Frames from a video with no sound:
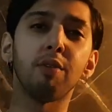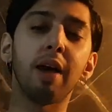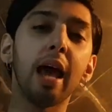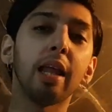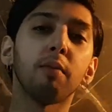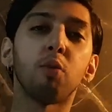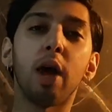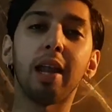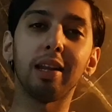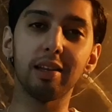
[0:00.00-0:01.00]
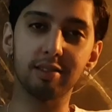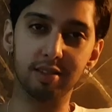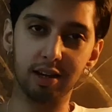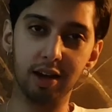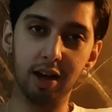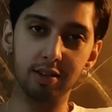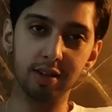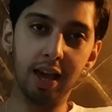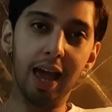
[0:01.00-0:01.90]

of Alec Bradley's cigars.